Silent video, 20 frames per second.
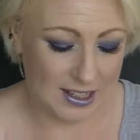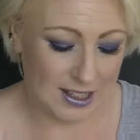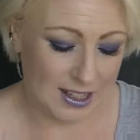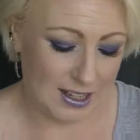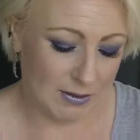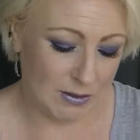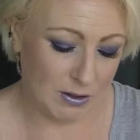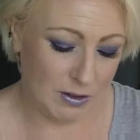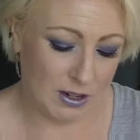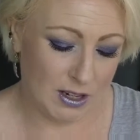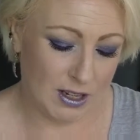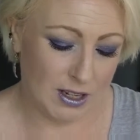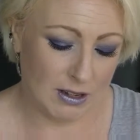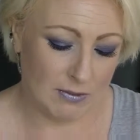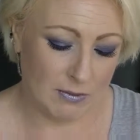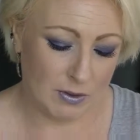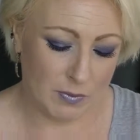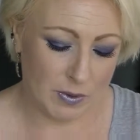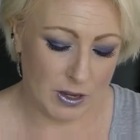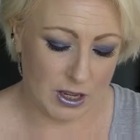that
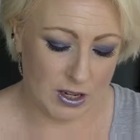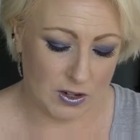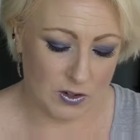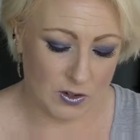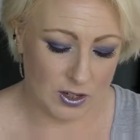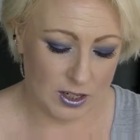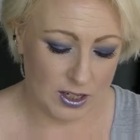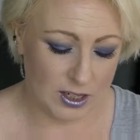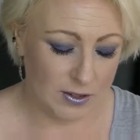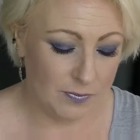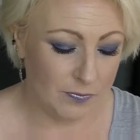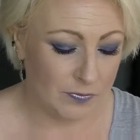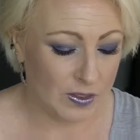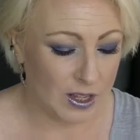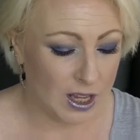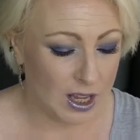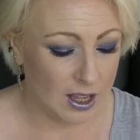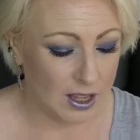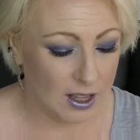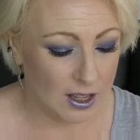would be interesting.
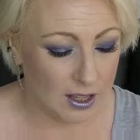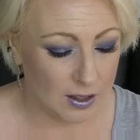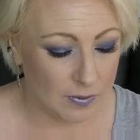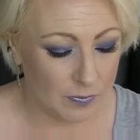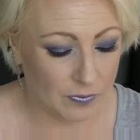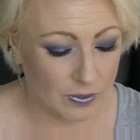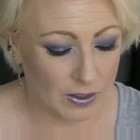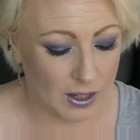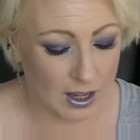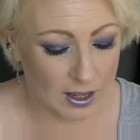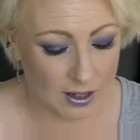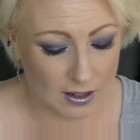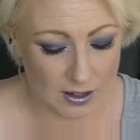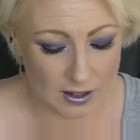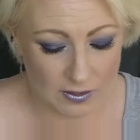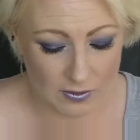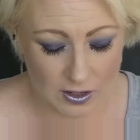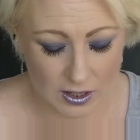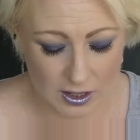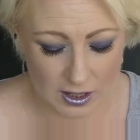Hang on,
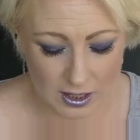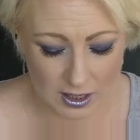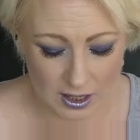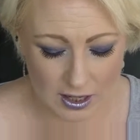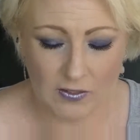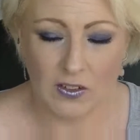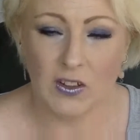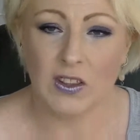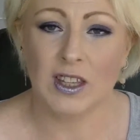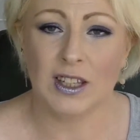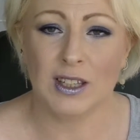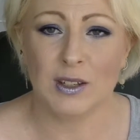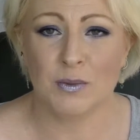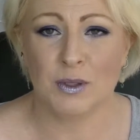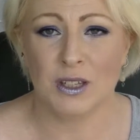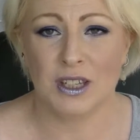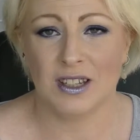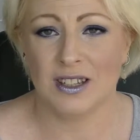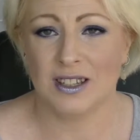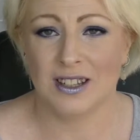I've got the
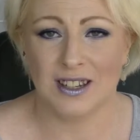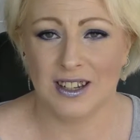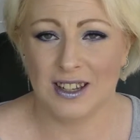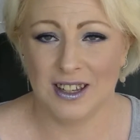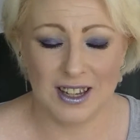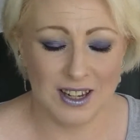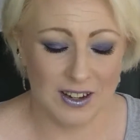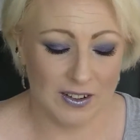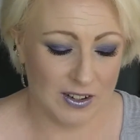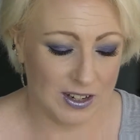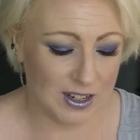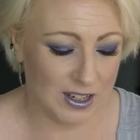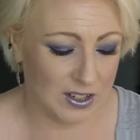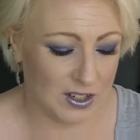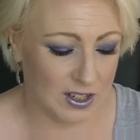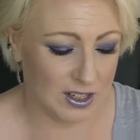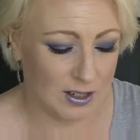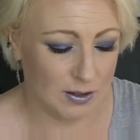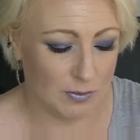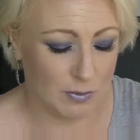lipstick sitting here, and it
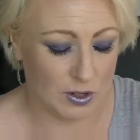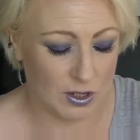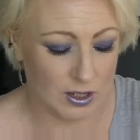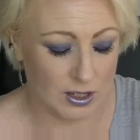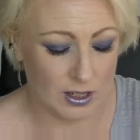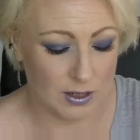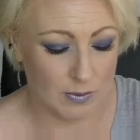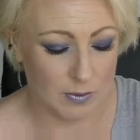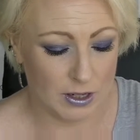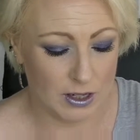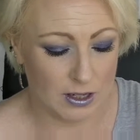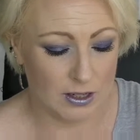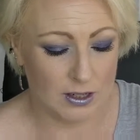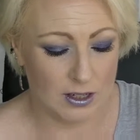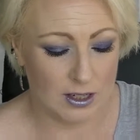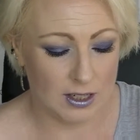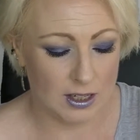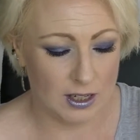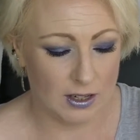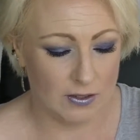just amuses me
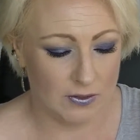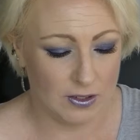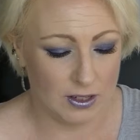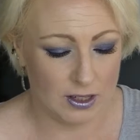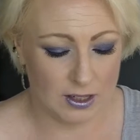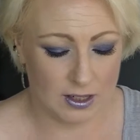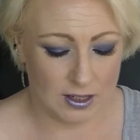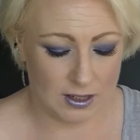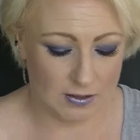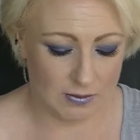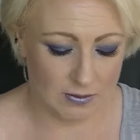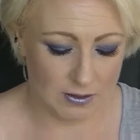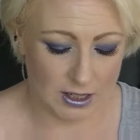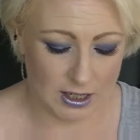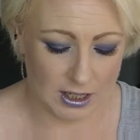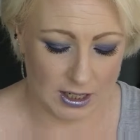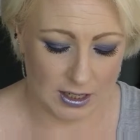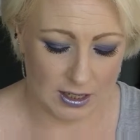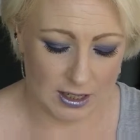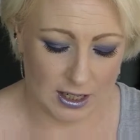to see if it's
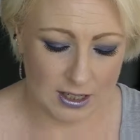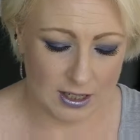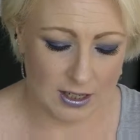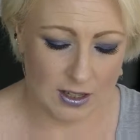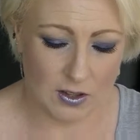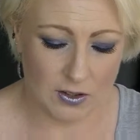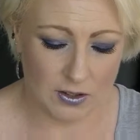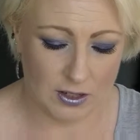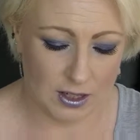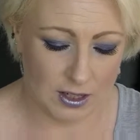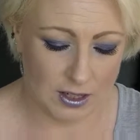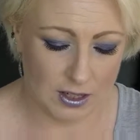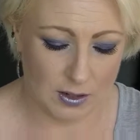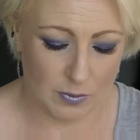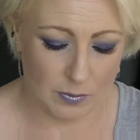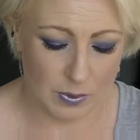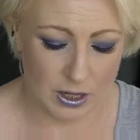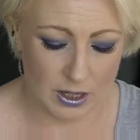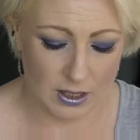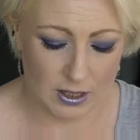really as close as it
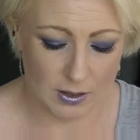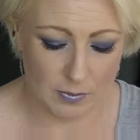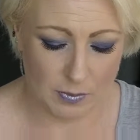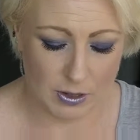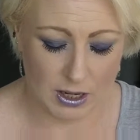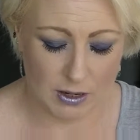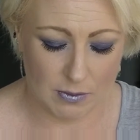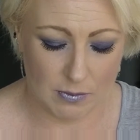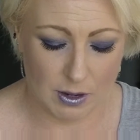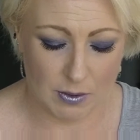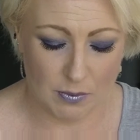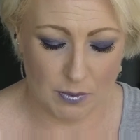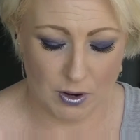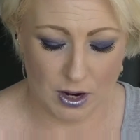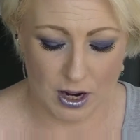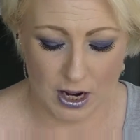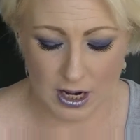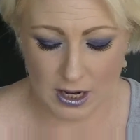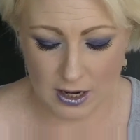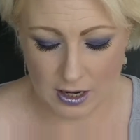appears to be in my
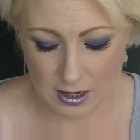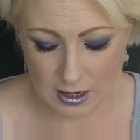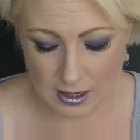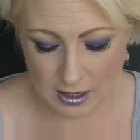brain.